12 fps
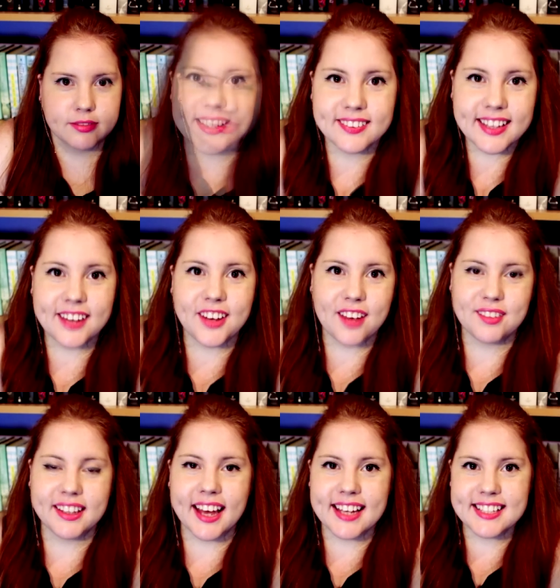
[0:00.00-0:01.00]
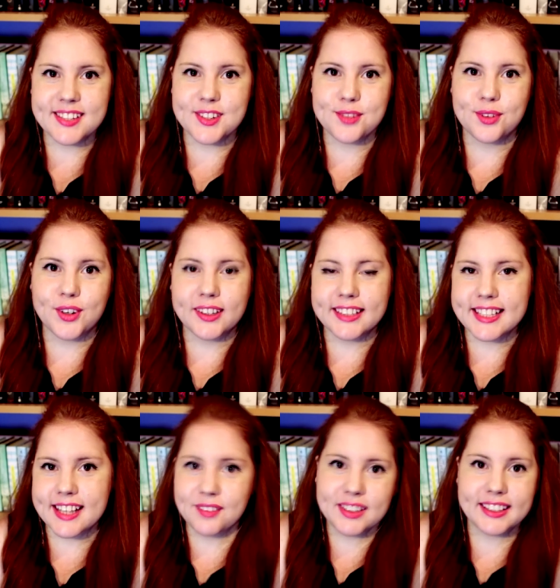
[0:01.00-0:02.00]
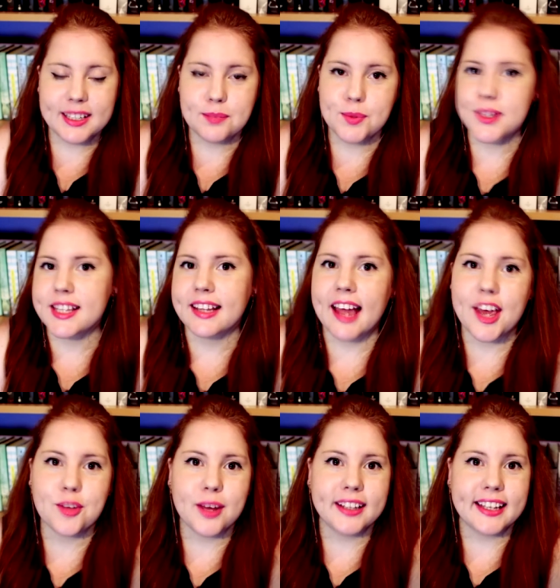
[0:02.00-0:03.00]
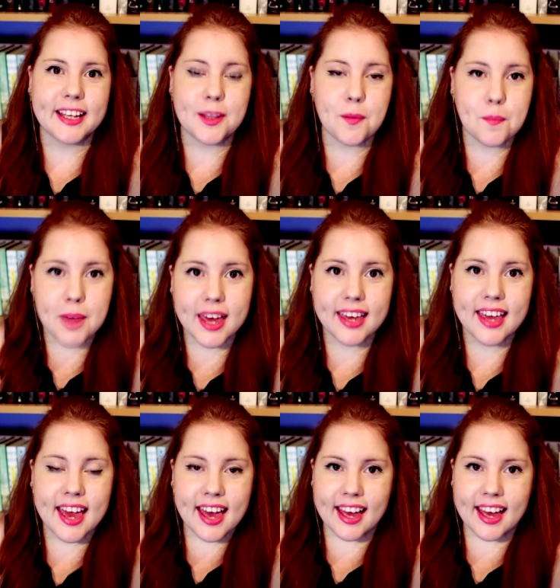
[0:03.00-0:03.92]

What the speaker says: So there you have it, guys. Those were all the 17 books that I read in May,